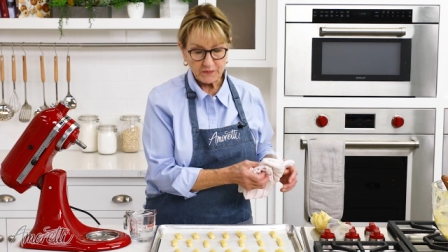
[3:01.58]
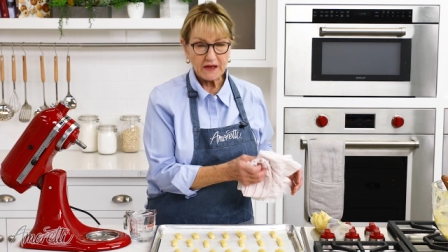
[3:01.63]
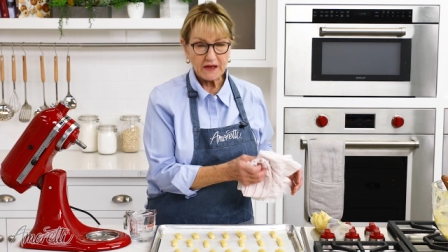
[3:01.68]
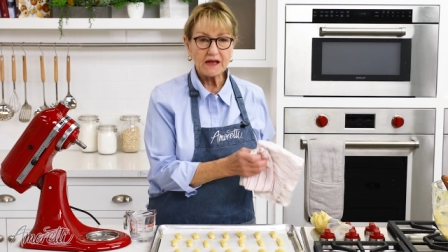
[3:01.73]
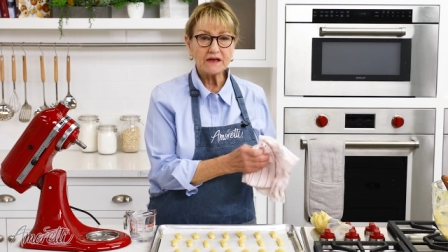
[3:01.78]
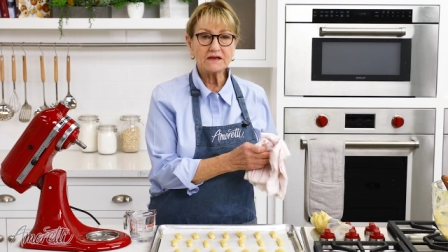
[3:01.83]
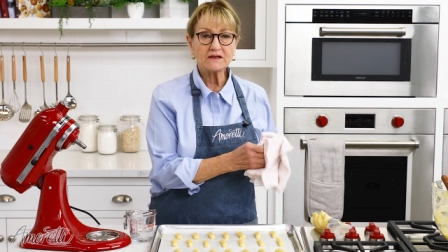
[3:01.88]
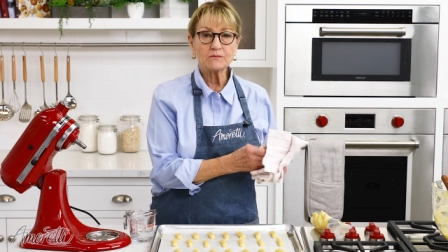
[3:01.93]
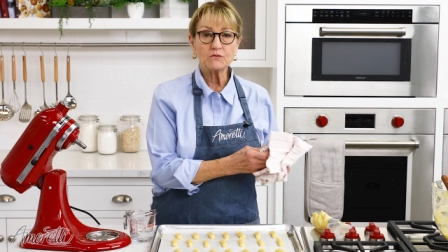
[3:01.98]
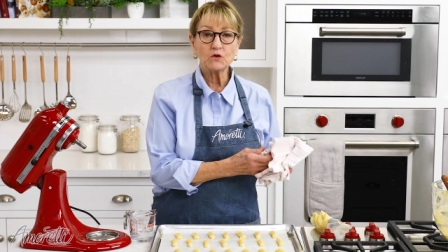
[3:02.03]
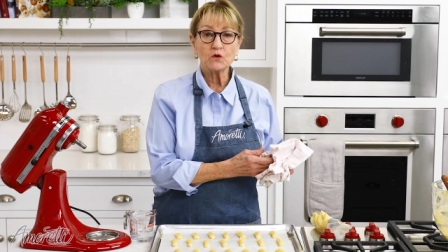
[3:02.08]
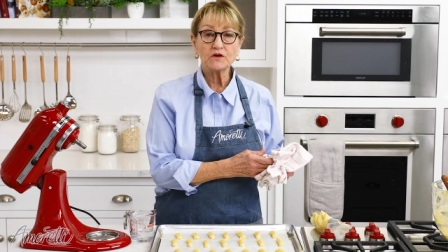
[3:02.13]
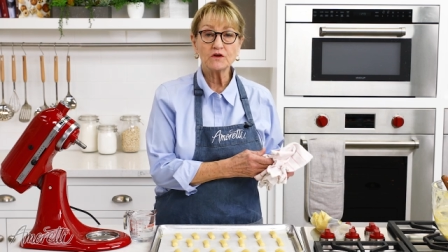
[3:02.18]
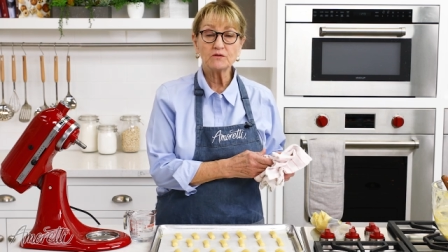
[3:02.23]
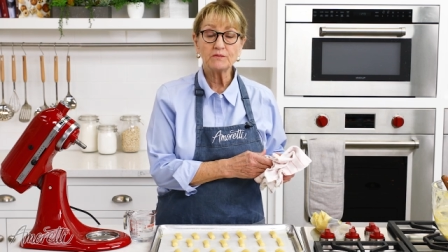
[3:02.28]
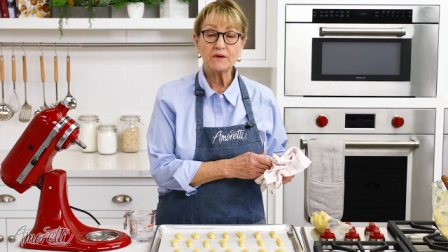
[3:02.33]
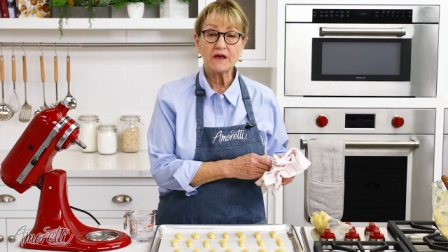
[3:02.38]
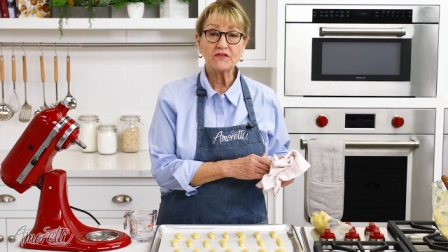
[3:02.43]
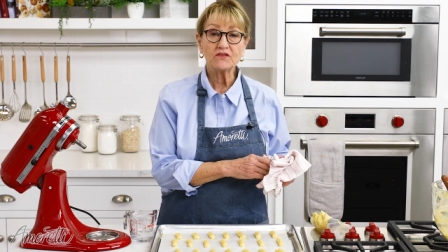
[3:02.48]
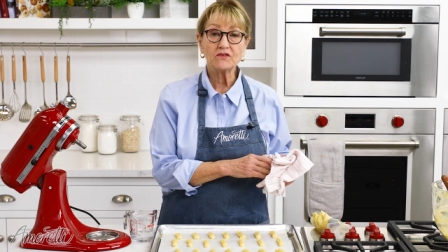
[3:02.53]
baked. I'm going
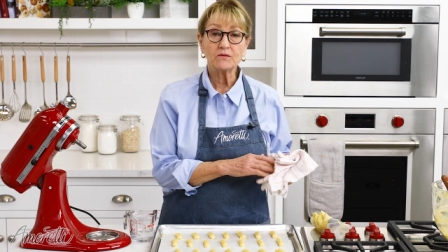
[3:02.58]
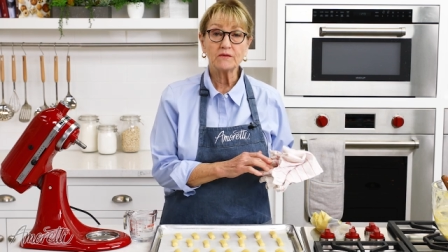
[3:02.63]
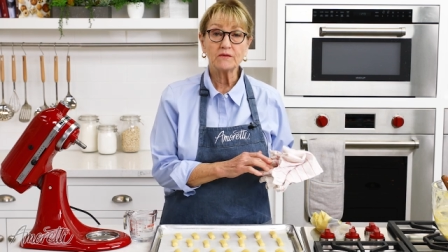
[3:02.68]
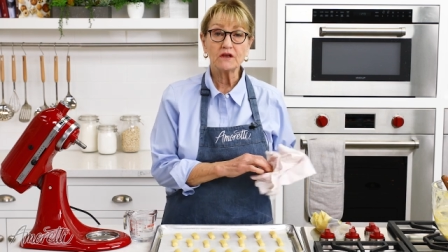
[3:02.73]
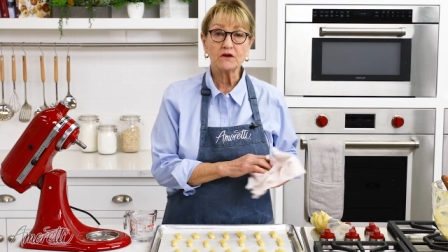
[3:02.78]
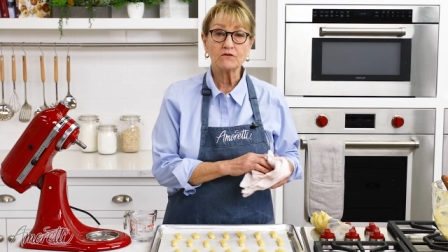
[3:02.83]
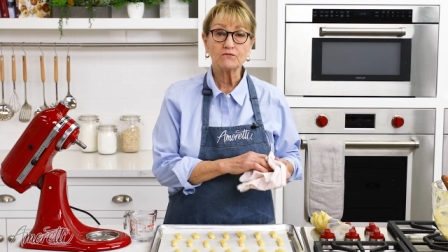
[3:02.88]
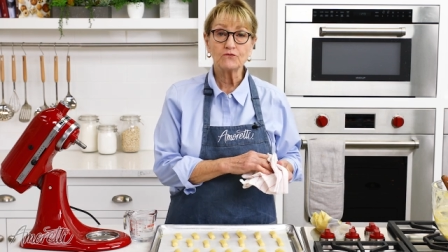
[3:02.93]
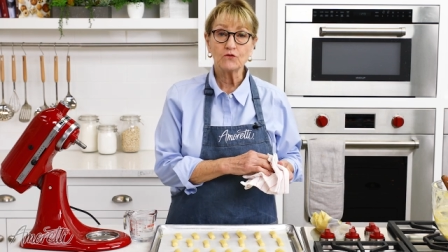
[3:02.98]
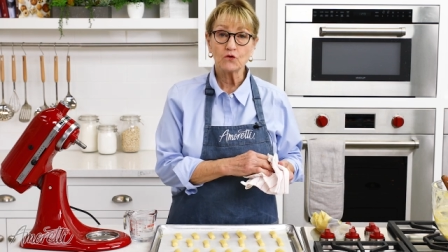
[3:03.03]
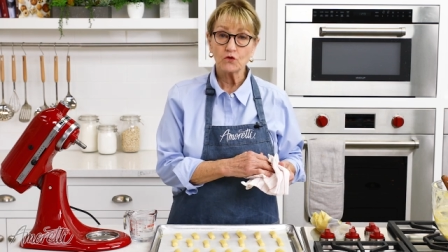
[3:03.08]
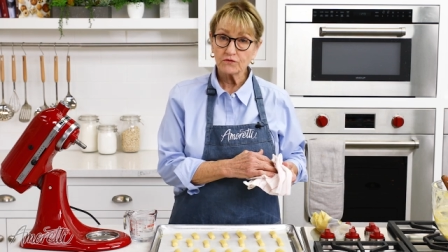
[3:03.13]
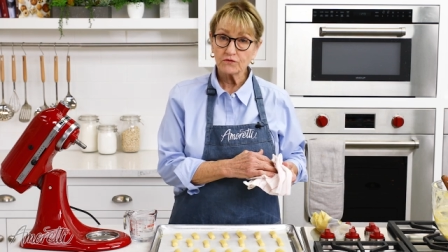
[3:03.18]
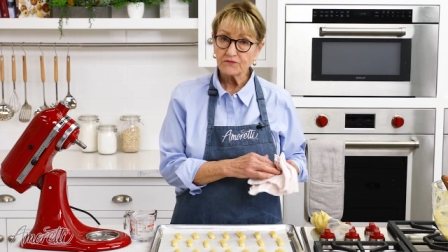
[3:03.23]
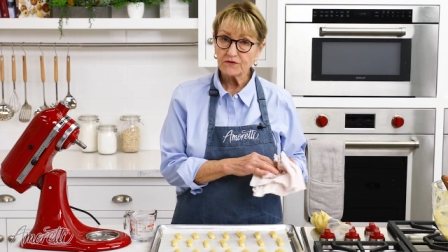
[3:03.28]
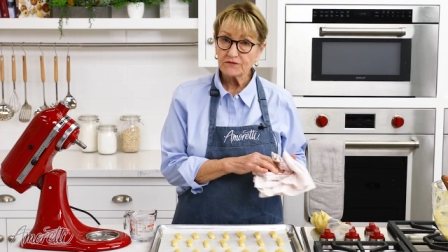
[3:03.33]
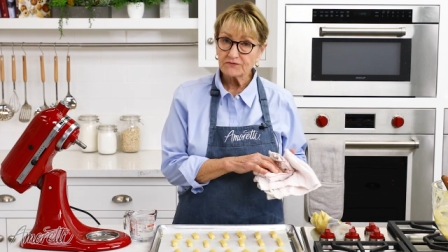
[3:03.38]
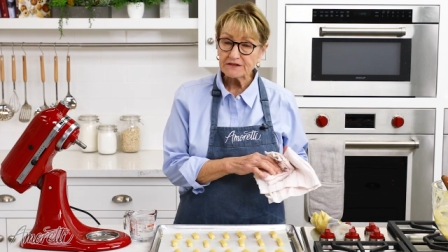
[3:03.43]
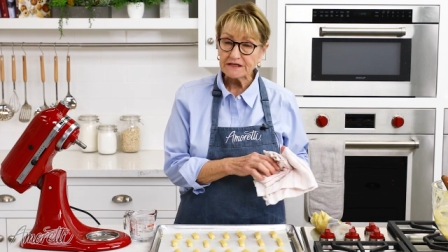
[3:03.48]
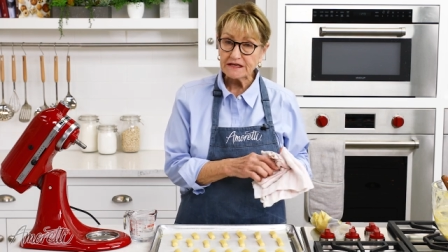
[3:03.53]
to bake them in a
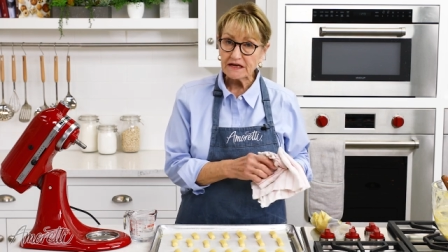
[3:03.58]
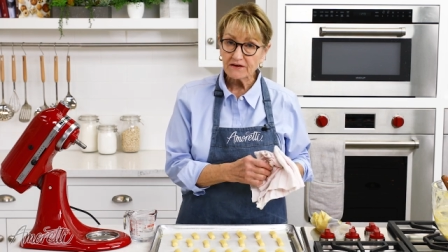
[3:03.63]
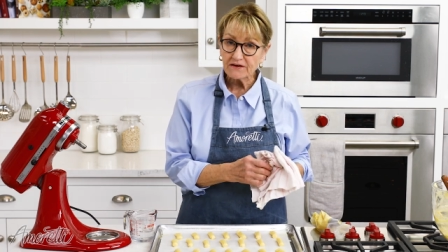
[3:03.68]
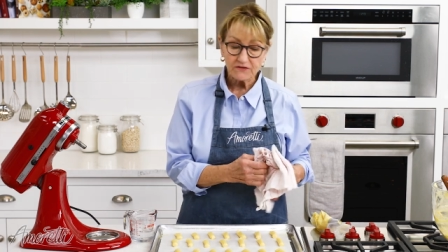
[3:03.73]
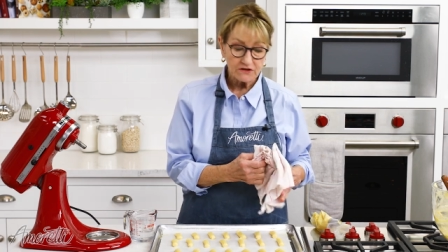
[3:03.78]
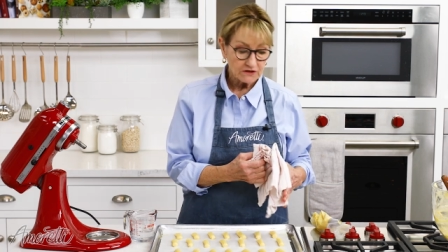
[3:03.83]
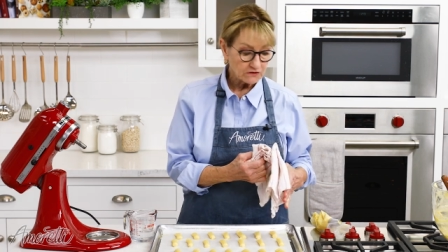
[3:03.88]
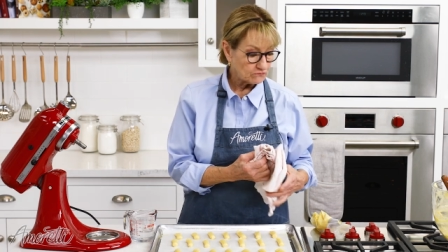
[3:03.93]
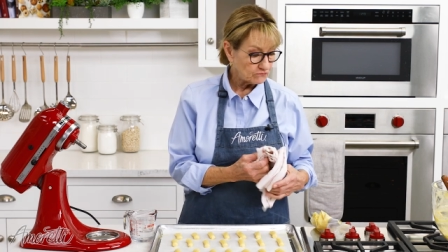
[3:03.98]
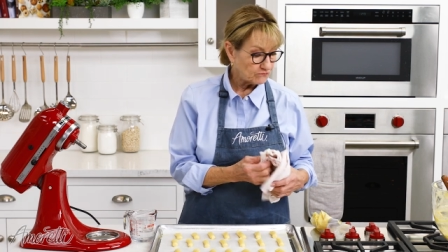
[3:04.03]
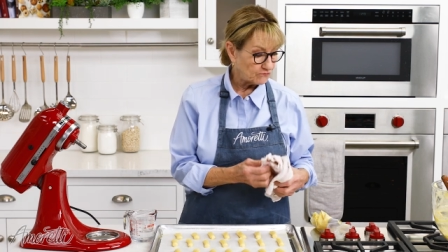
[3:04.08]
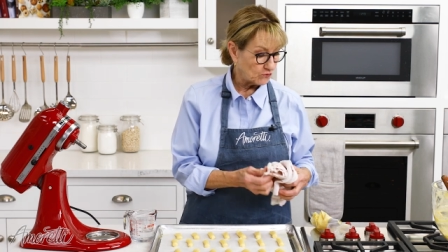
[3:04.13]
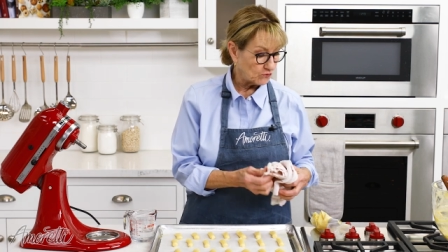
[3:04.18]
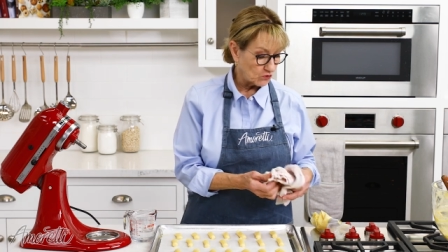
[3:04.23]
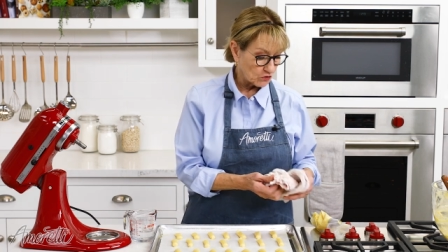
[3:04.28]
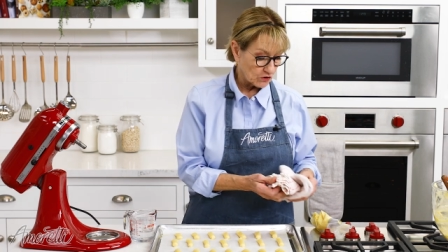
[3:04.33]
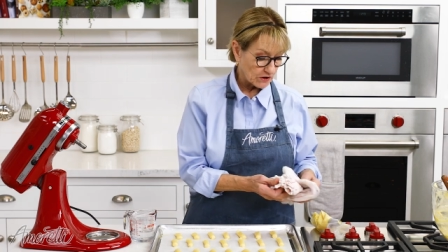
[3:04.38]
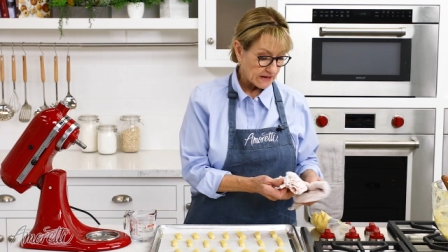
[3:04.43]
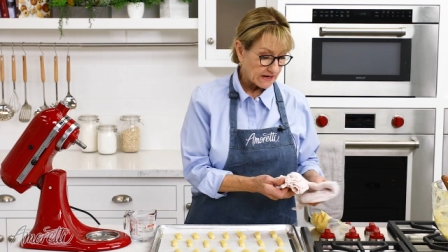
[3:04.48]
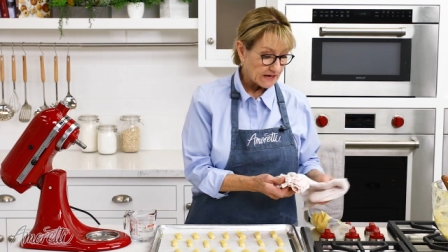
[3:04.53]
450 oven
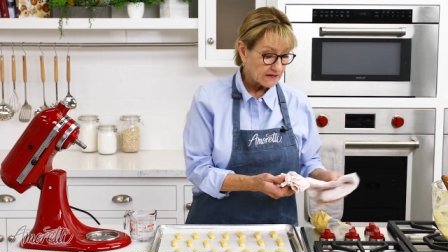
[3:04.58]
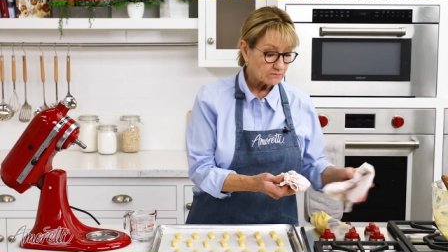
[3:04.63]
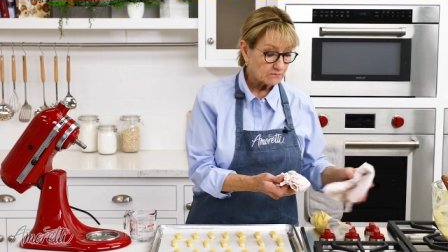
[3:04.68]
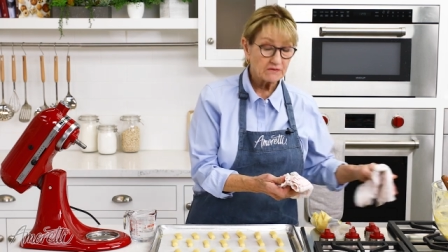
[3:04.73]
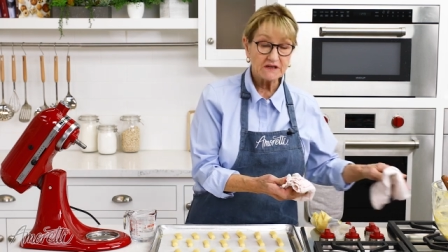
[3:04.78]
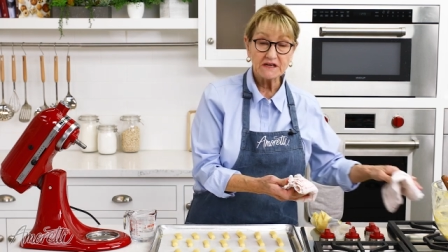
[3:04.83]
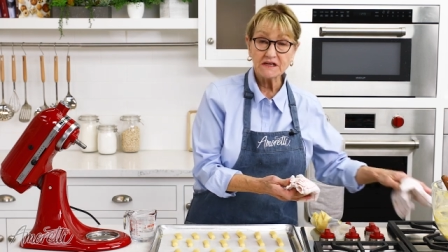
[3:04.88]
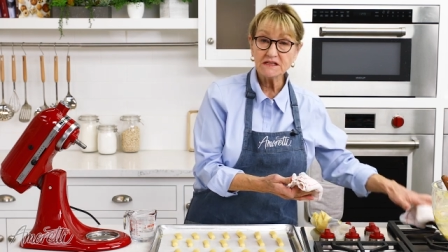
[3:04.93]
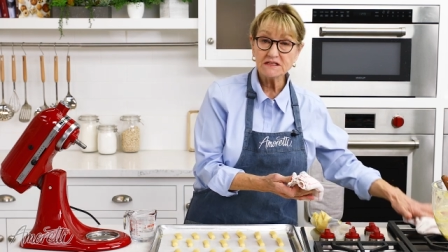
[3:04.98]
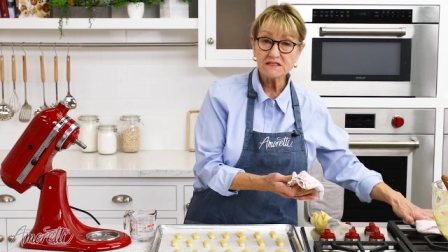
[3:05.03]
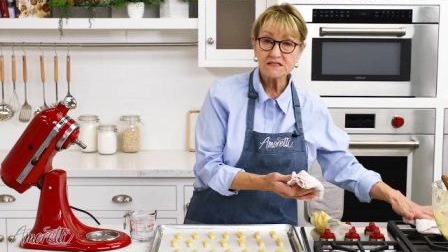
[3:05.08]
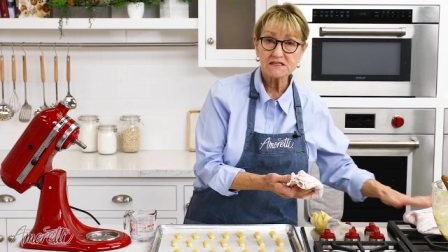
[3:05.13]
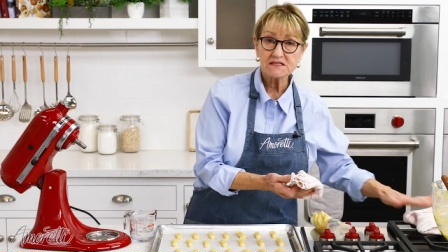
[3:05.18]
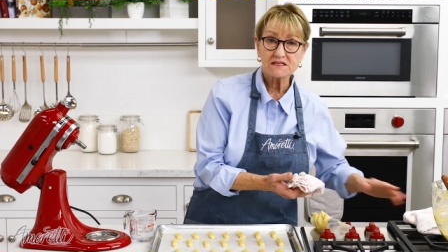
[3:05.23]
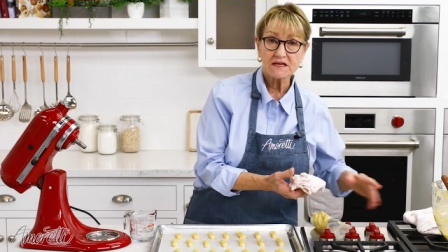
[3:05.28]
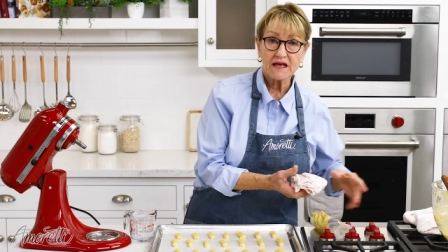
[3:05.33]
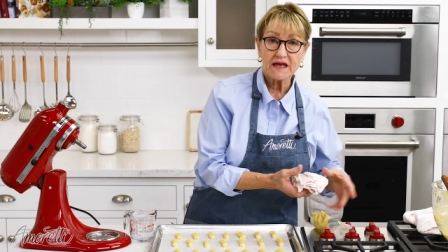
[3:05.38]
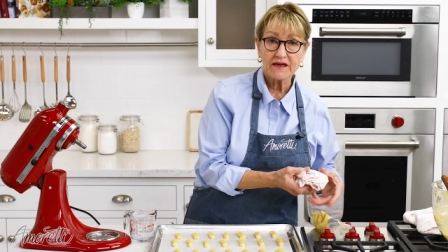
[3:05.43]
for eight minutes,